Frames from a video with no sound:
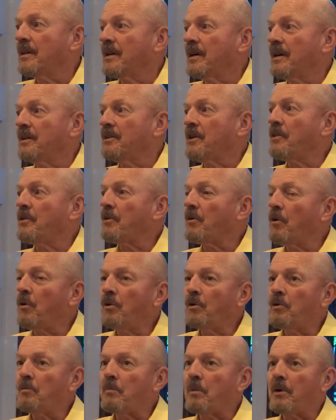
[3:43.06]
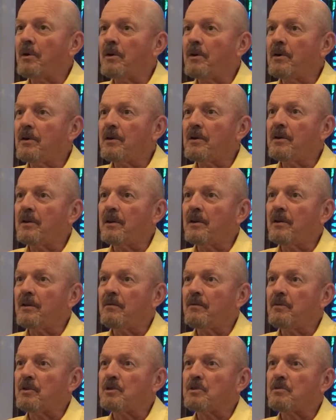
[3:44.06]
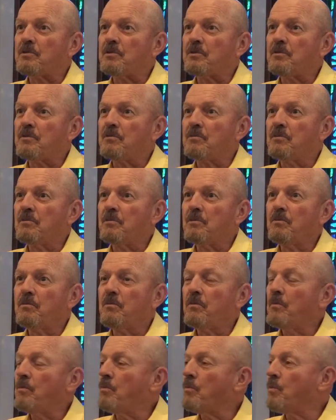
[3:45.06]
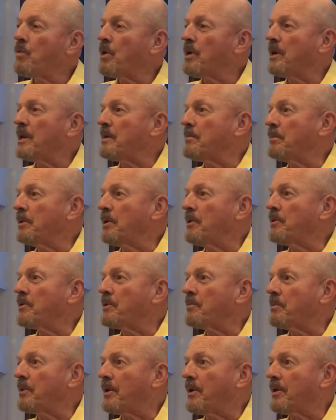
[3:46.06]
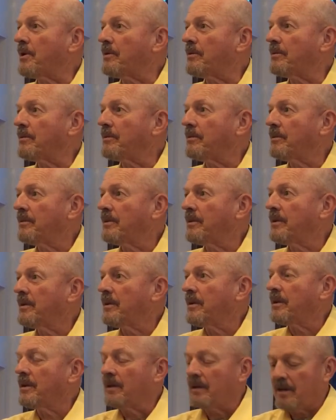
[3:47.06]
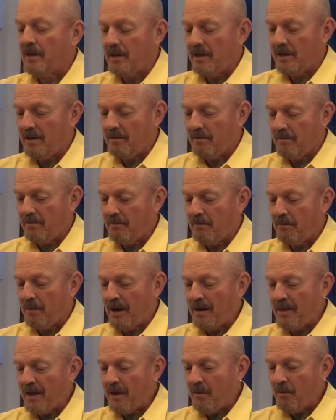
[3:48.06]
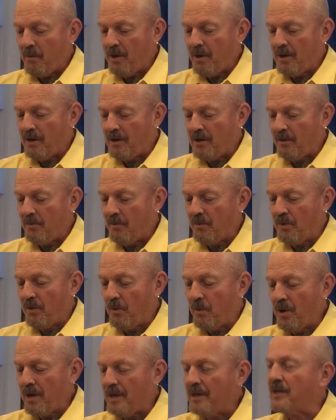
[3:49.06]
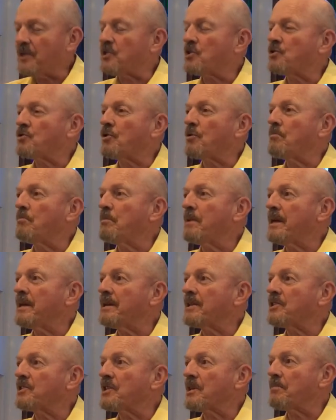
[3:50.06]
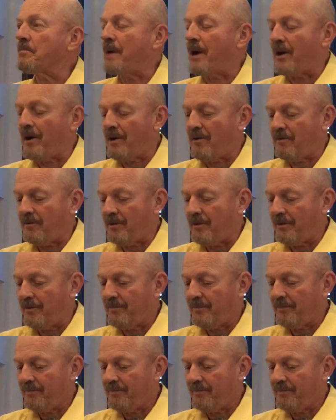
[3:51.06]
Another older barn was really blown apart by that wind. The wind is tremendously powerful.